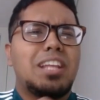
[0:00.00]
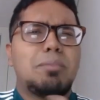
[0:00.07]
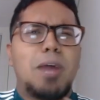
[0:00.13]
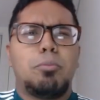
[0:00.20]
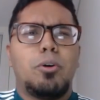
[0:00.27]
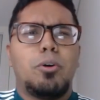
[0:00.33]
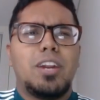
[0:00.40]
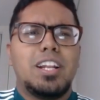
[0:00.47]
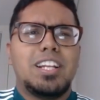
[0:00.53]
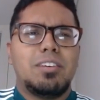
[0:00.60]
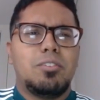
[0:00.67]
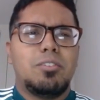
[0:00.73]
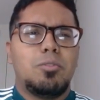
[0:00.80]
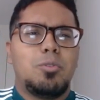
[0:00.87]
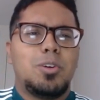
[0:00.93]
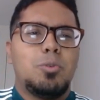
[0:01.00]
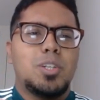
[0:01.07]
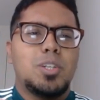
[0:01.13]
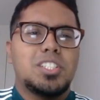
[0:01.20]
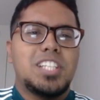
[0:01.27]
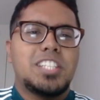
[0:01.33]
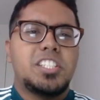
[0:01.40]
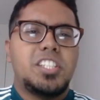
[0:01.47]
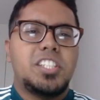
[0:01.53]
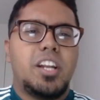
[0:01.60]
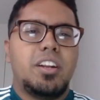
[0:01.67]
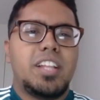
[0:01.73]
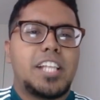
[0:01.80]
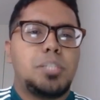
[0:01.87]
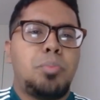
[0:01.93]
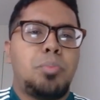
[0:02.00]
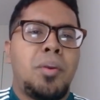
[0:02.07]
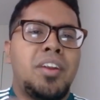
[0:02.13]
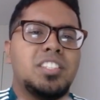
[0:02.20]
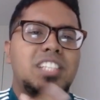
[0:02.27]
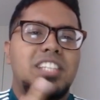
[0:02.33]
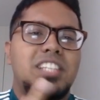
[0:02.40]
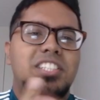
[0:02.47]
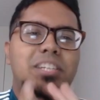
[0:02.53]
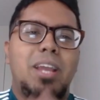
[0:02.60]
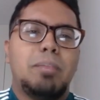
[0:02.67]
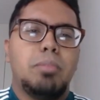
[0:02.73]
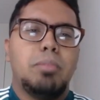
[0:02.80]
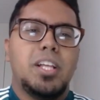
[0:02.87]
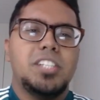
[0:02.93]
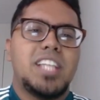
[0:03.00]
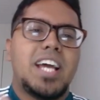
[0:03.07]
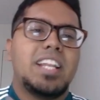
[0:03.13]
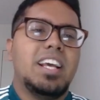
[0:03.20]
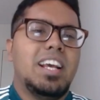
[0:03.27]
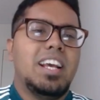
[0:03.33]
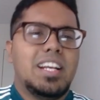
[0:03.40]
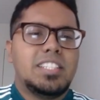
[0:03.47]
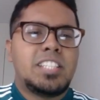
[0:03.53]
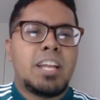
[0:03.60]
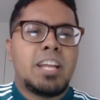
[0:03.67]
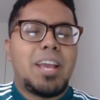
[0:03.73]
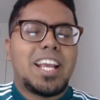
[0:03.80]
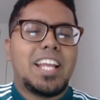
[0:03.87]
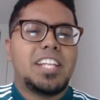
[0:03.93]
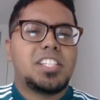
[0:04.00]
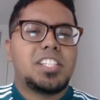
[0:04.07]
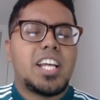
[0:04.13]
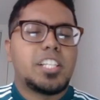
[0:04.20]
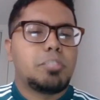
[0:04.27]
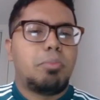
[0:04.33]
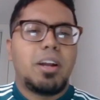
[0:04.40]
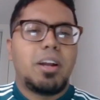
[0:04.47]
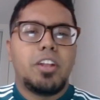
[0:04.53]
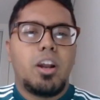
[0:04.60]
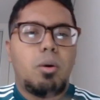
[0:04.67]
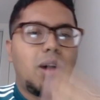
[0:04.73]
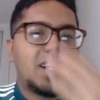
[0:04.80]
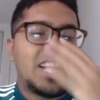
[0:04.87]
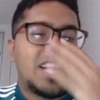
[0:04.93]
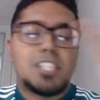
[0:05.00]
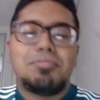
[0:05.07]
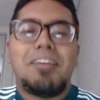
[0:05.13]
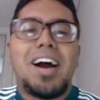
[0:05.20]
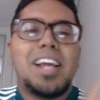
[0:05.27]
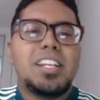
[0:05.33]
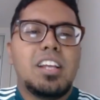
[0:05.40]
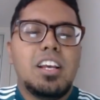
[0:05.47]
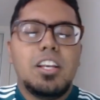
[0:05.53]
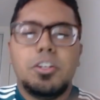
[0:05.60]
my opponent was necessarily experienced, as he made plays that didn't make any sense, but you know what, that's fine.